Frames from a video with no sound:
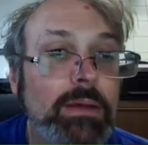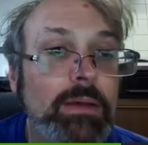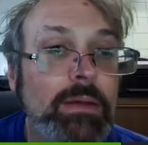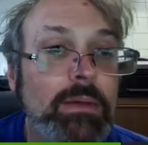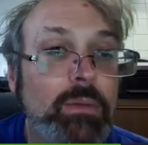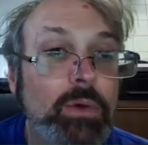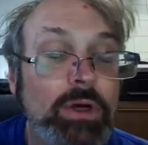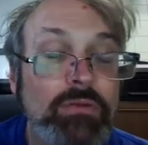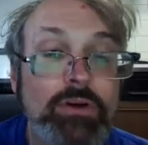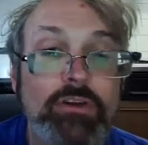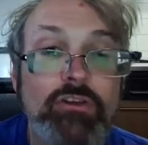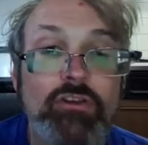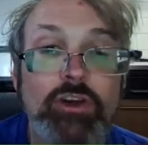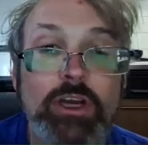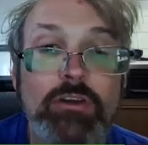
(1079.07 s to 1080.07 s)
Whenever it's
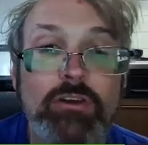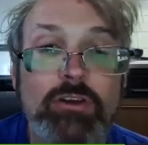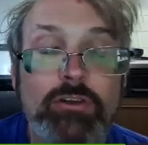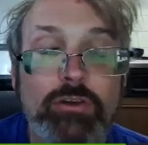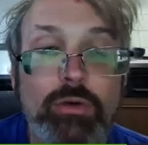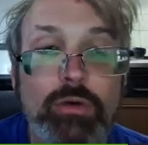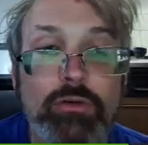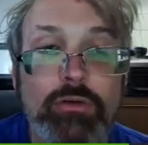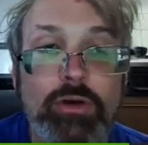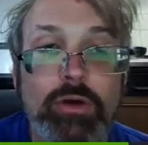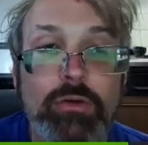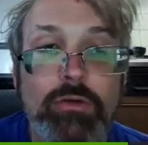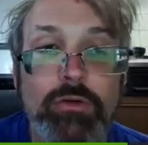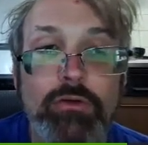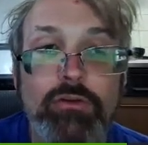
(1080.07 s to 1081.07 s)
changing source code,
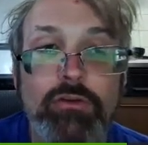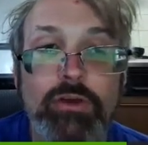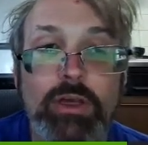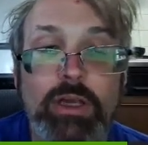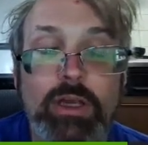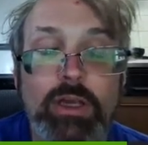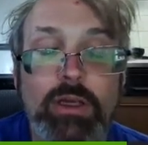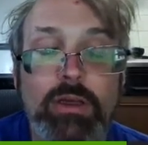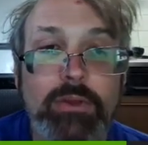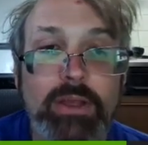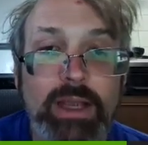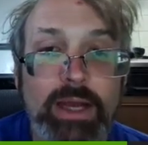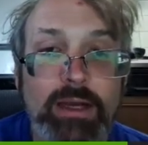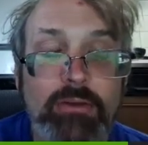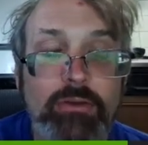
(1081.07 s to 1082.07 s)
you'll see
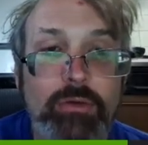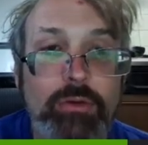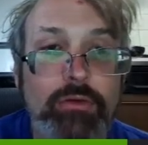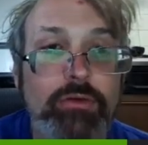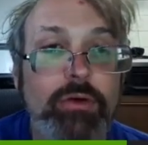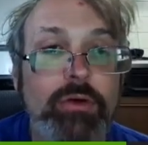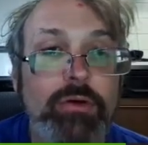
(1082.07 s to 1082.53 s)
added source code in